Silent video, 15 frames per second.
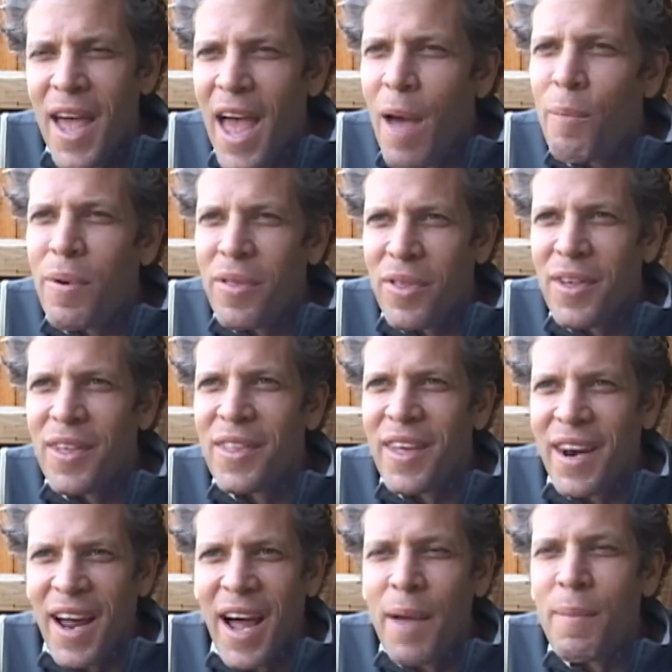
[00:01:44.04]
empathy
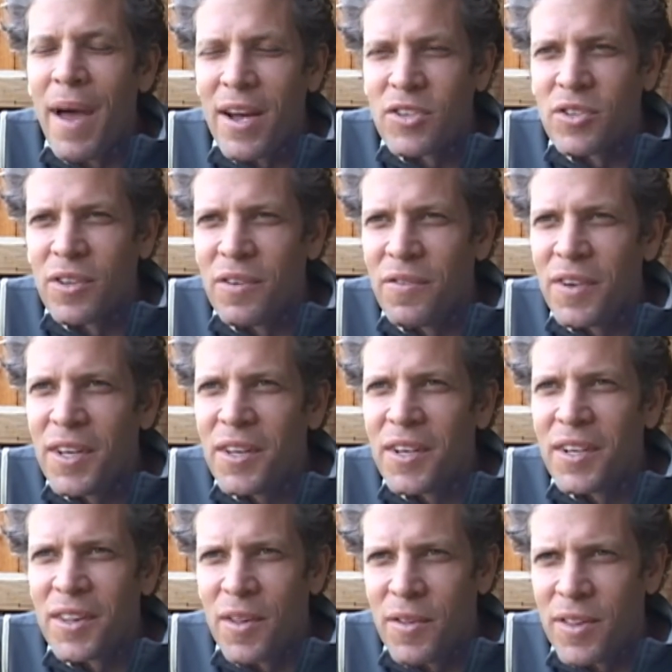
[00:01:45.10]
that I'm actually
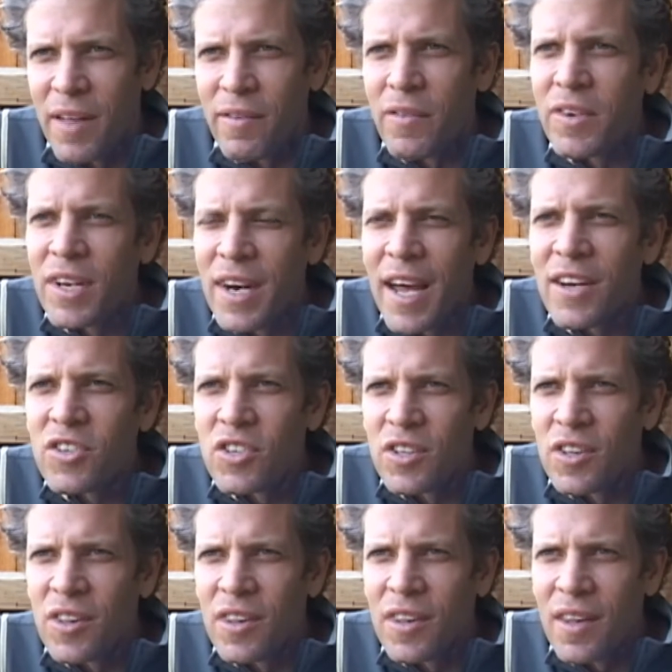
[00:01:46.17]
feeling, the level of
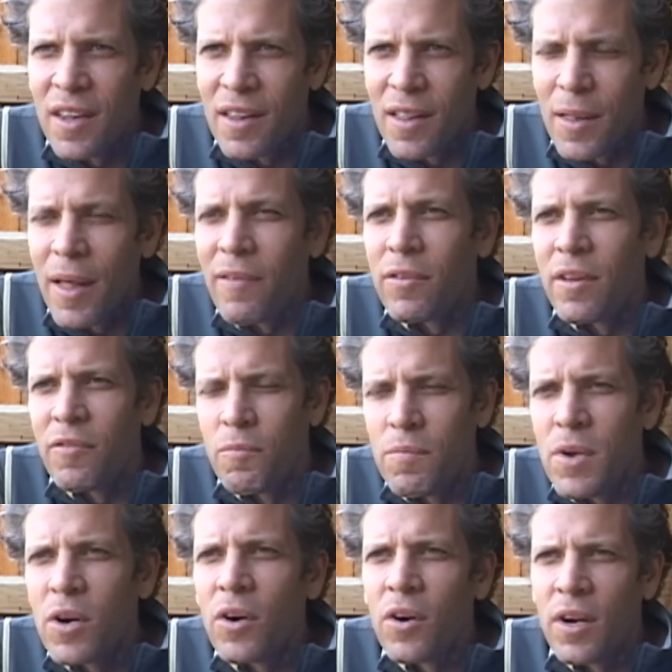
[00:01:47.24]
connection, the level of
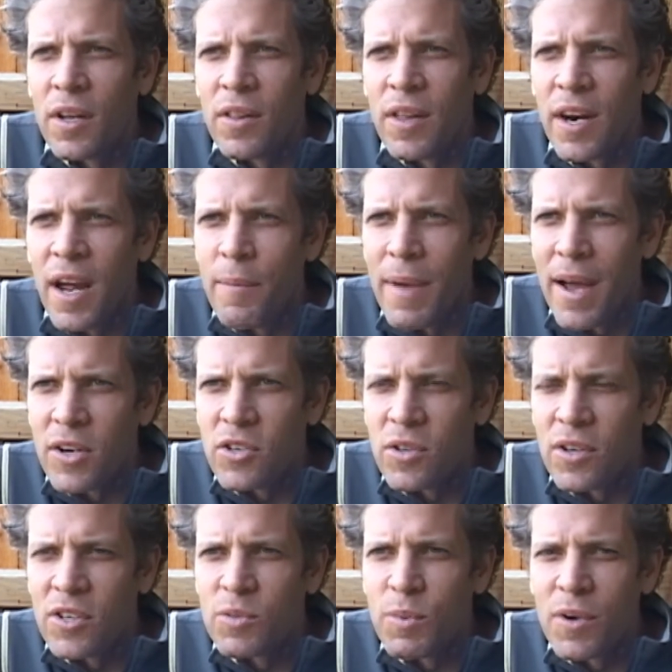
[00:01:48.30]
mirroring that I'm
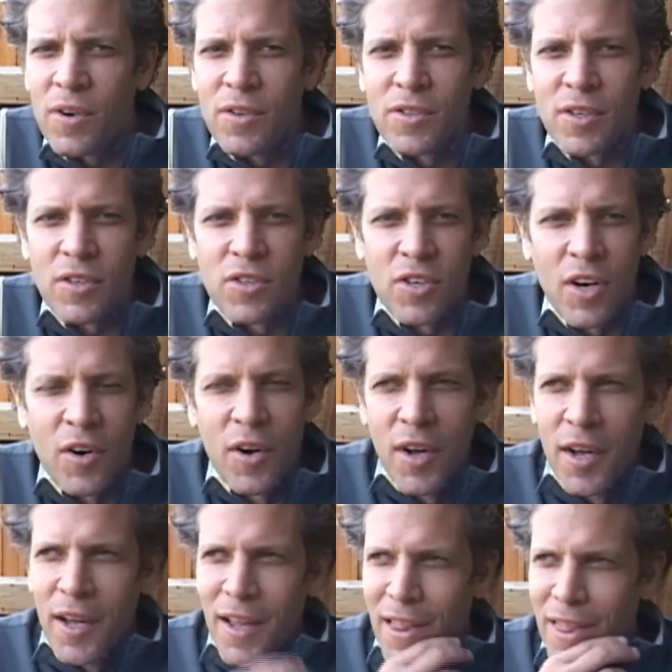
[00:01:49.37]
actually experiencing. So
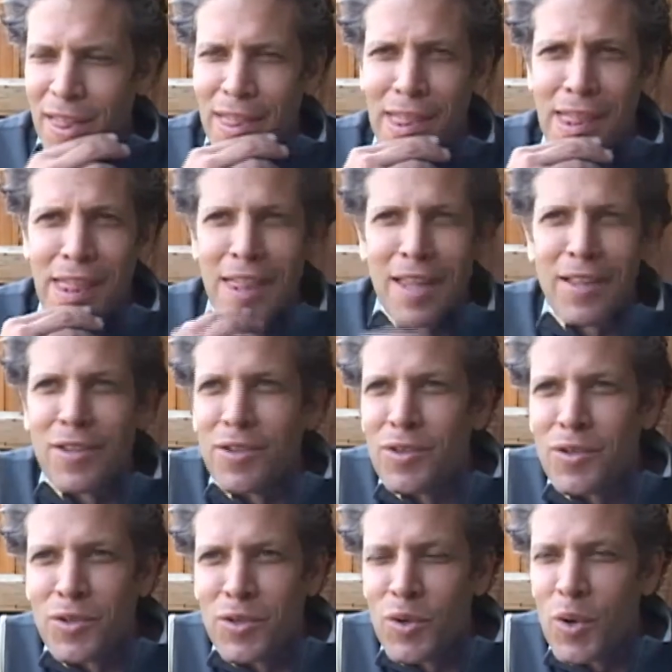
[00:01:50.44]
the
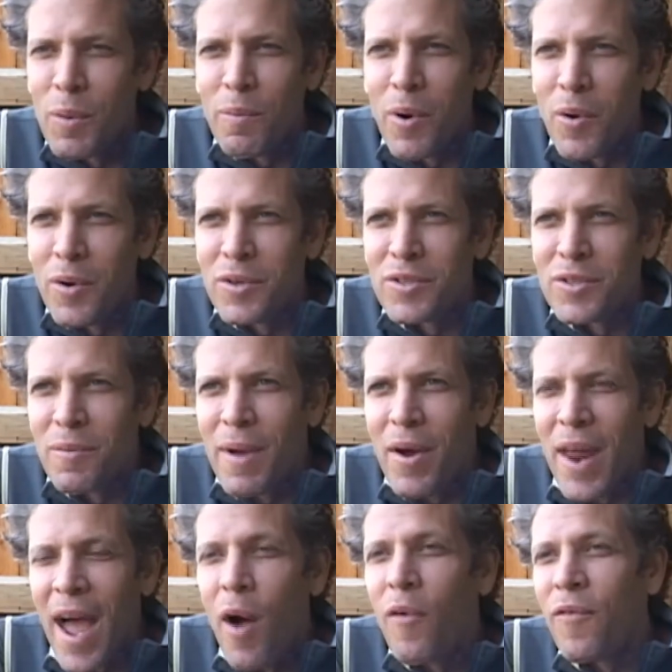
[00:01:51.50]
two components about
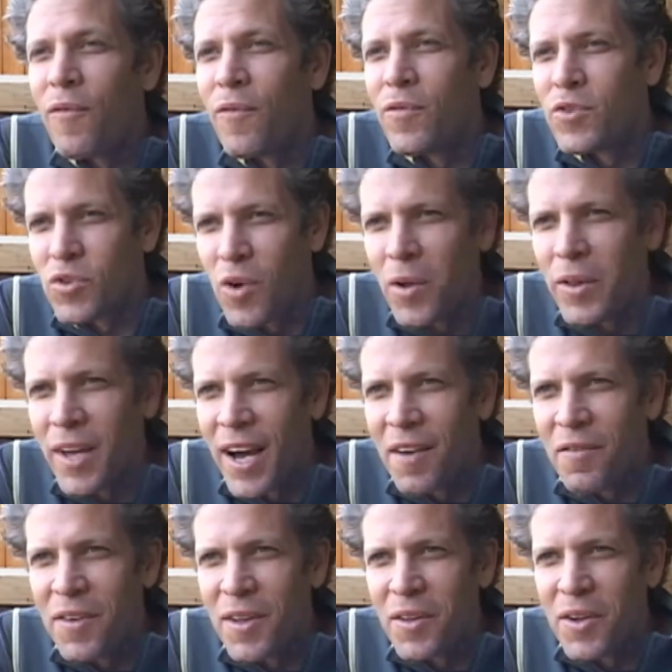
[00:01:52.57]
how strongly I
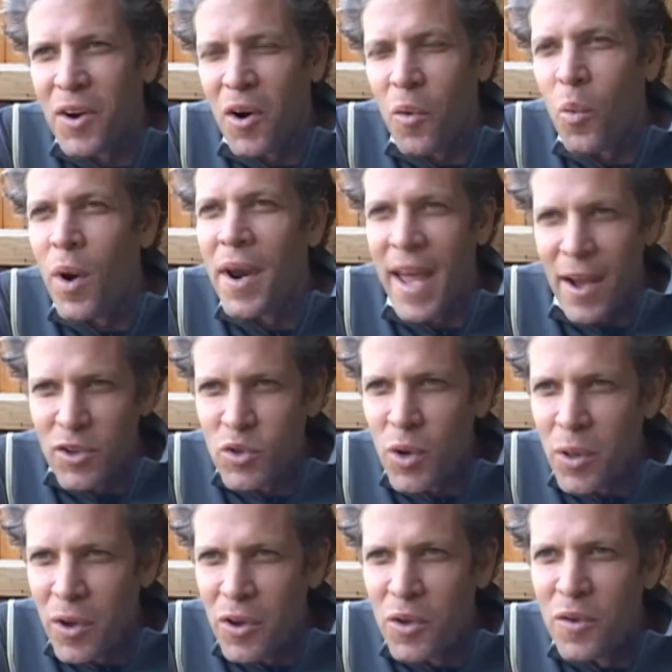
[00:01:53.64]
feel it are one, how
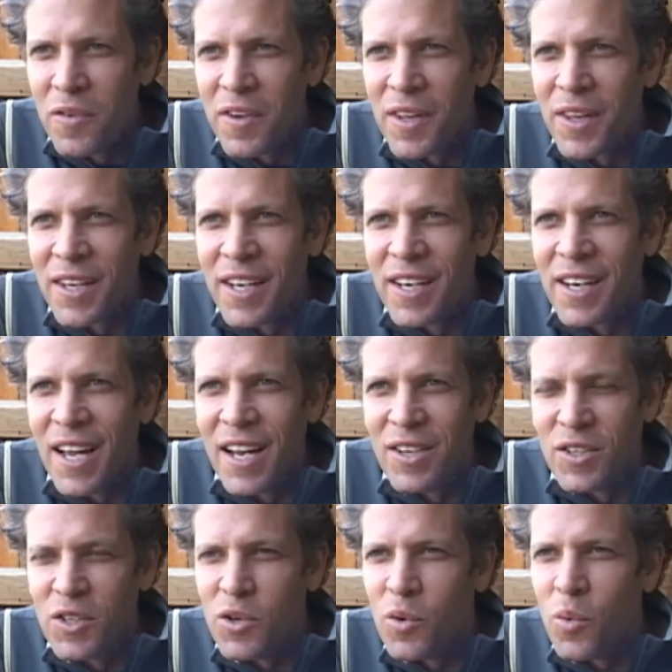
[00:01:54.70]
strongly are you feeling it? And
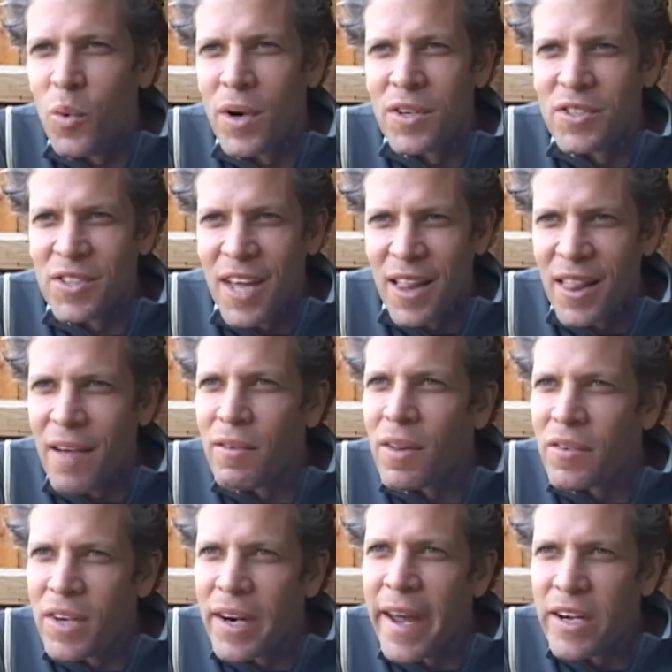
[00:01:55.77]
two, what is that level
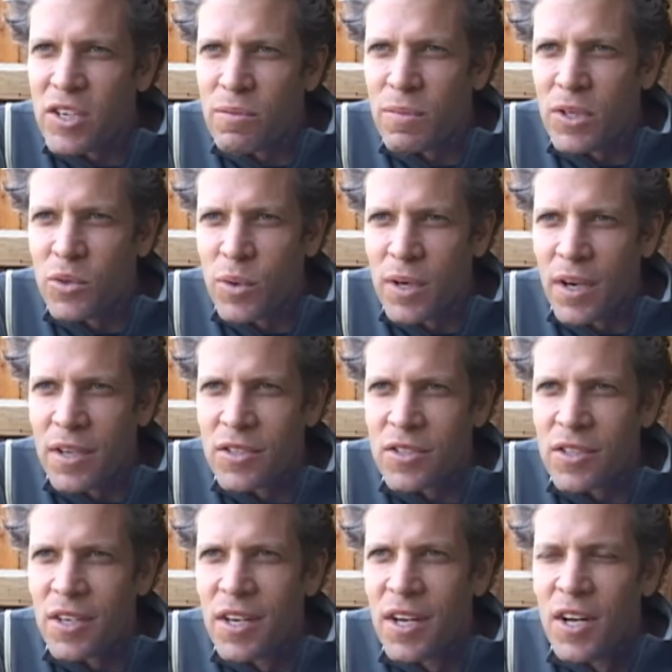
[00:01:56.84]
of connection between us?
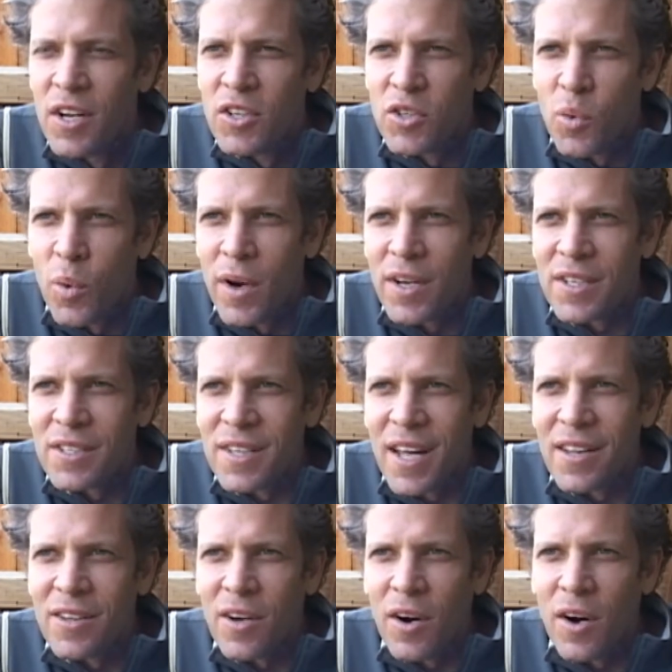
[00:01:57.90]
To what
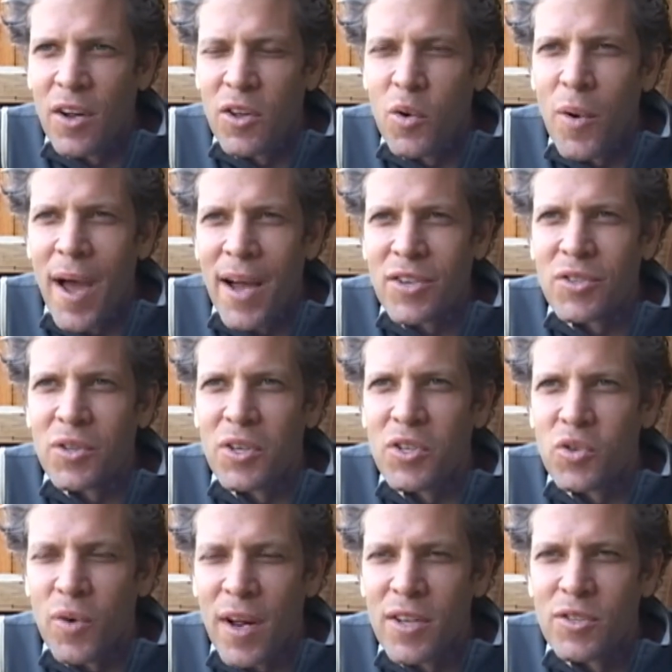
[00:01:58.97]
extent are you actually
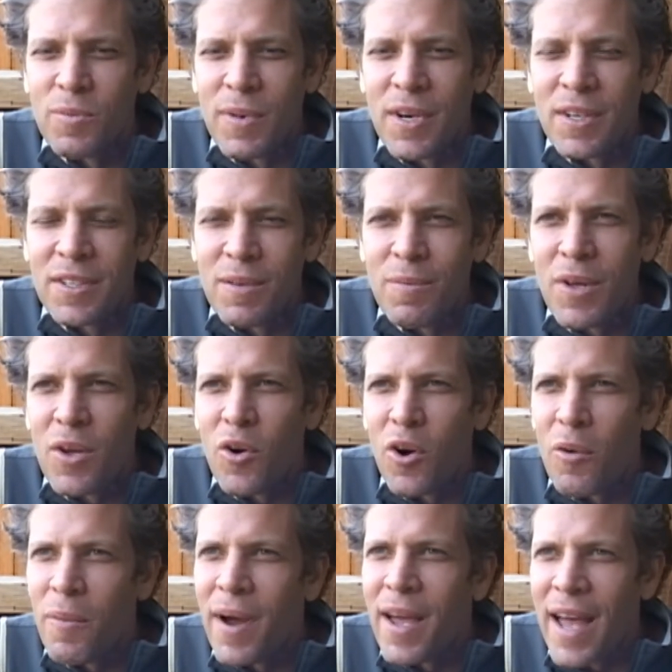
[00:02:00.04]
transmitting to me or
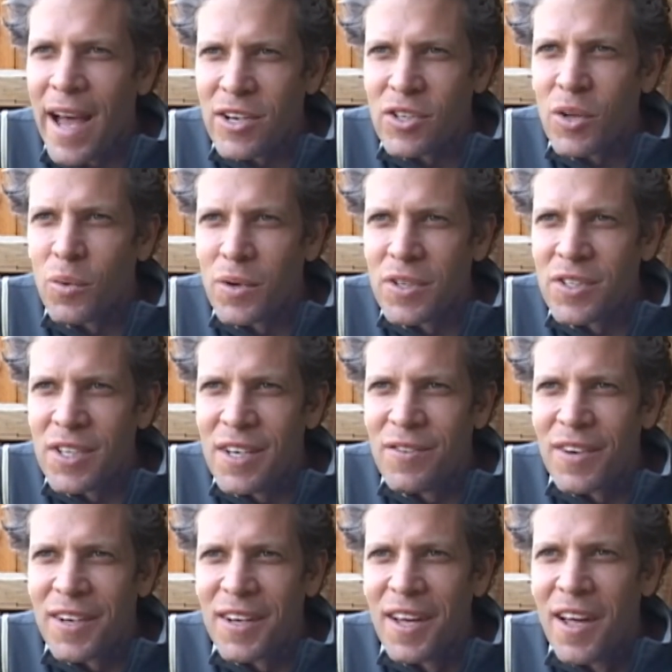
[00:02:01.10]
am I actually
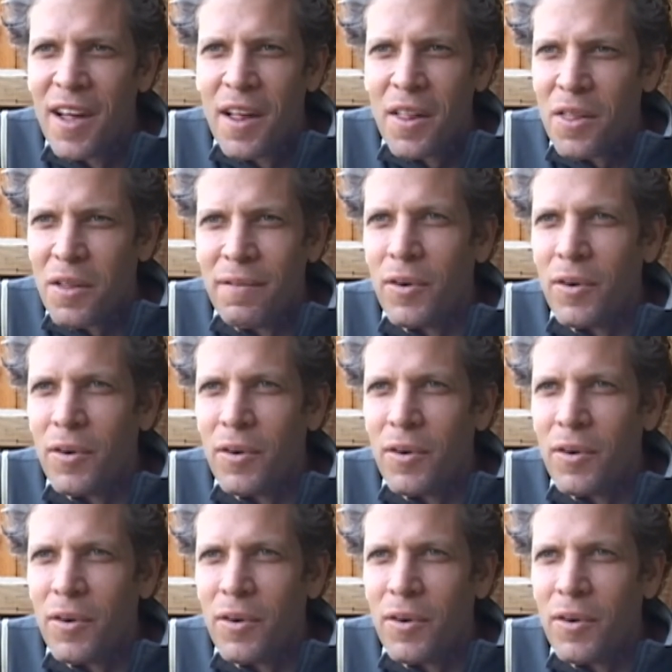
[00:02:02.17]
receiving the